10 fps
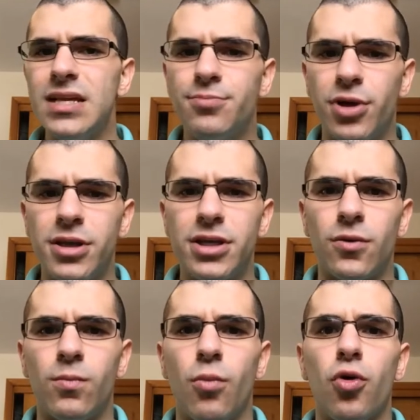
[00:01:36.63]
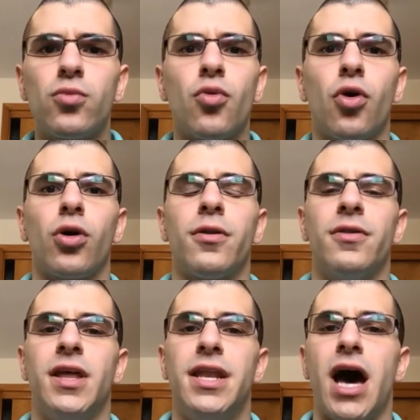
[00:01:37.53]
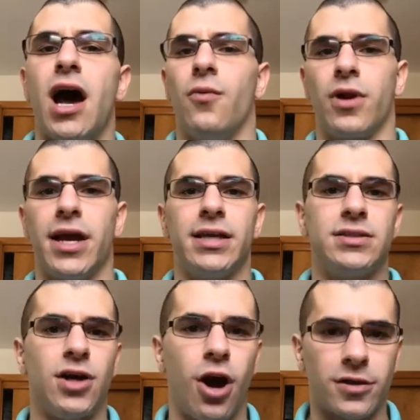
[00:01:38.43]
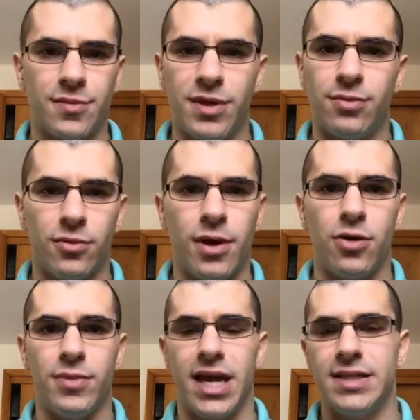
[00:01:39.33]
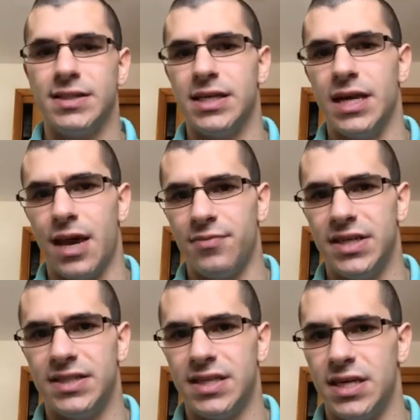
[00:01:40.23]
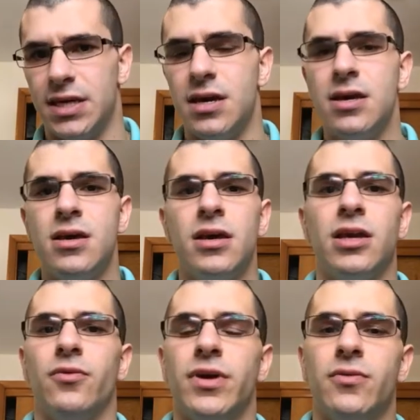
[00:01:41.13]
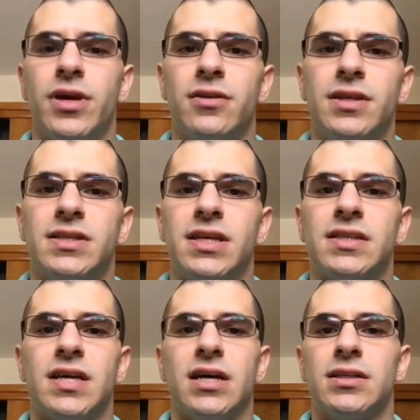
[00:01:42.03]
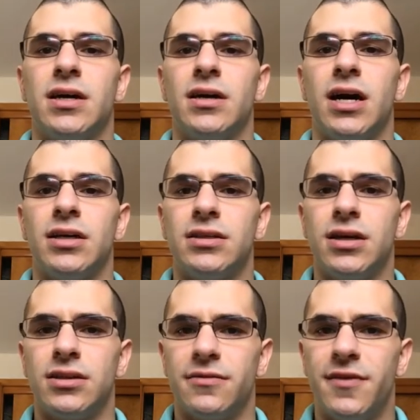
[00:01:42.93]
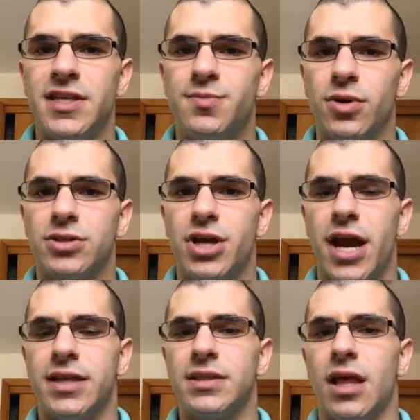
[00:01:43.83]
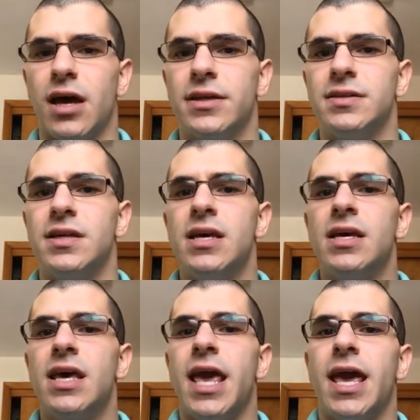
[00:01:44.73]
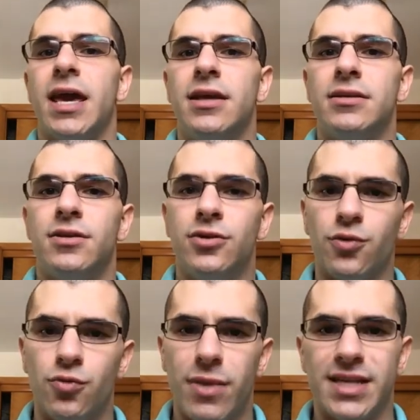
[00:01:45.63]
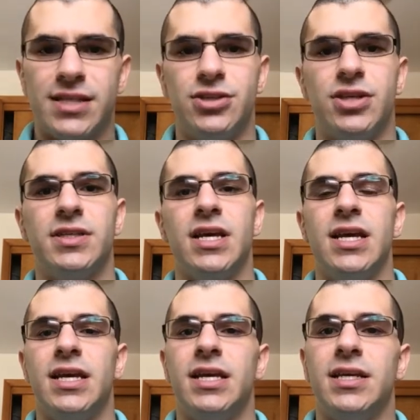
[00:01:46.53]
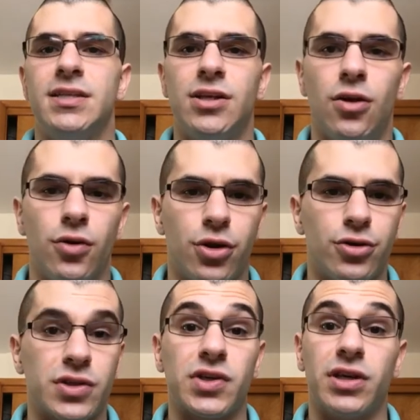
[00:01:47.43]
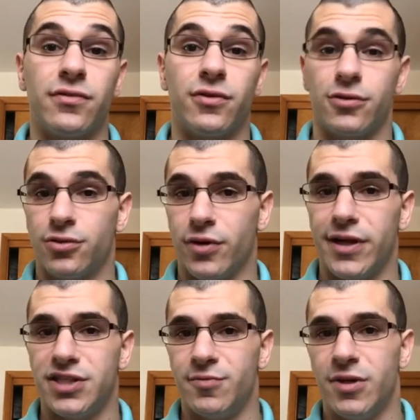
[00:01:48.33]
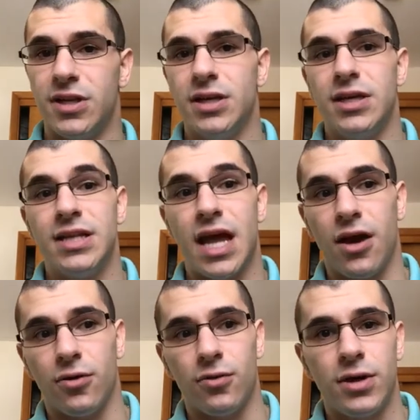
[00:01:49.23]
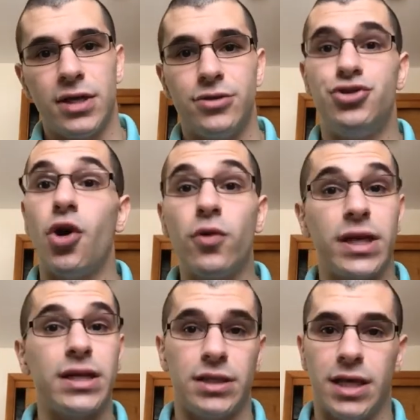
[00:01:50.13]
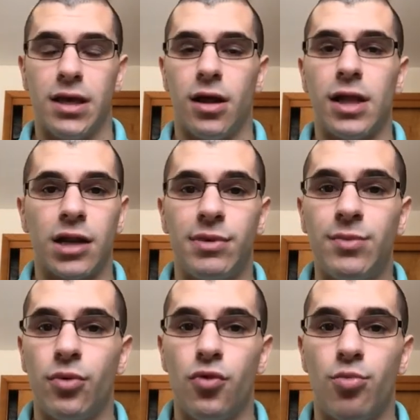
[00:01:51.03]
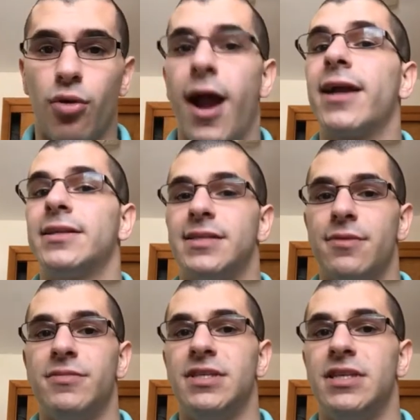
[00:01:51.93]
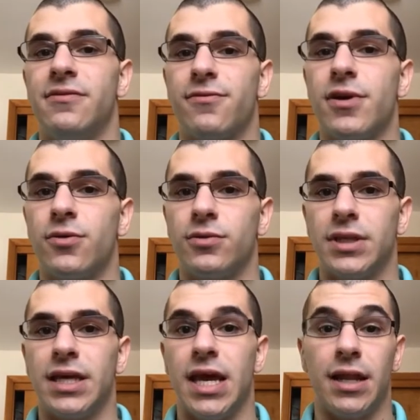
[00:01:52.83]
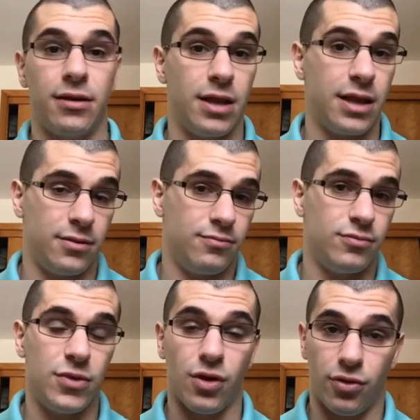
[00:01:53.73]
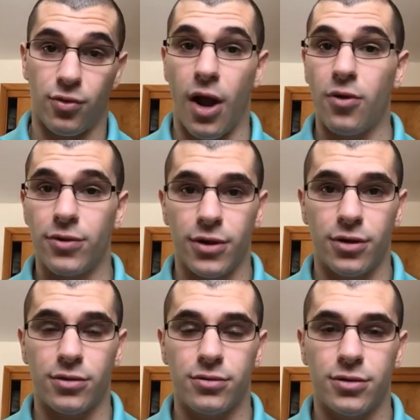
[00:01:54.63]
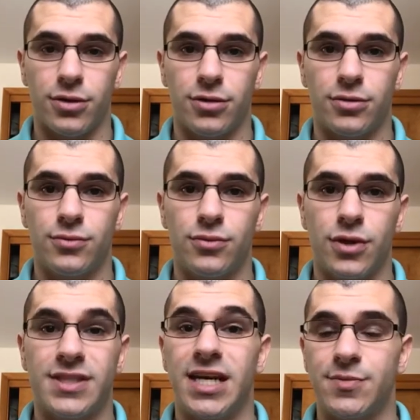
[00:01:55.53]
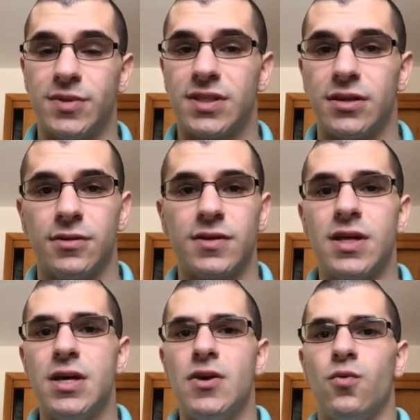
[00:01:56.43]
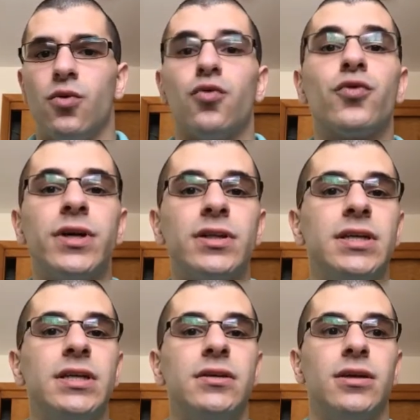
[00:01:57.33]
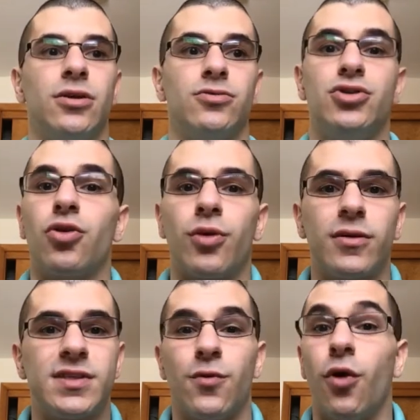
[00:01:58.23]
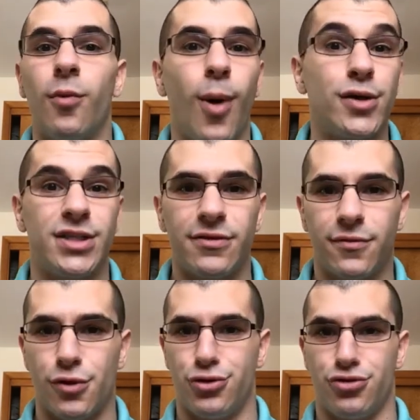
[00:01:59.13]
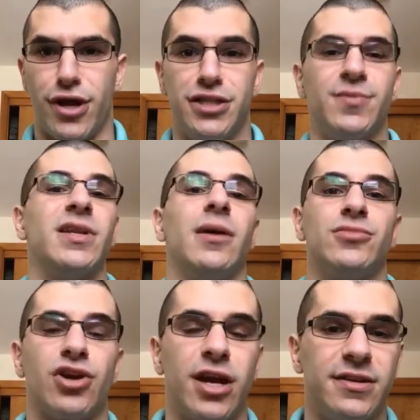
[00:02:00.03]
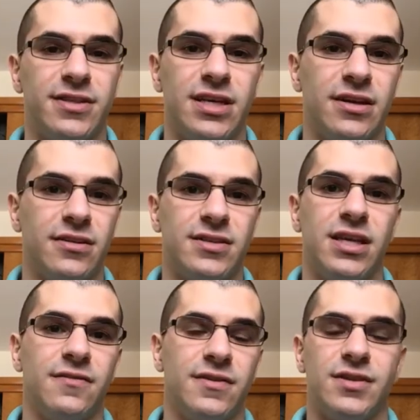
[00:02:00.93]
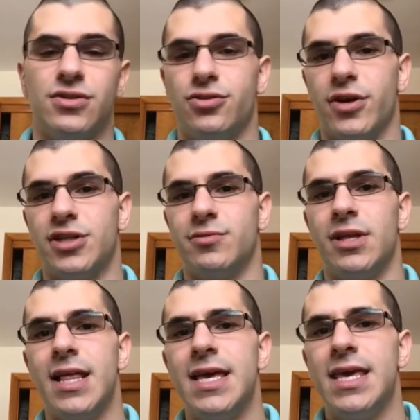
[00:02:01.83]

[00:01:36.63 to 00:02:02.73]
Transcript: But, more and more than not, when I talk to people about McKenzie, MDT, we hear these things on the Facebook chat lines and the group messages is, you're just looking for a derangement. Now, jokingly, a lot of people who practice MDT frequently and throughout their assessment skills will really, joke around and say, well, I'm hunting for a derangement. I'm trying to see if this is a derangement.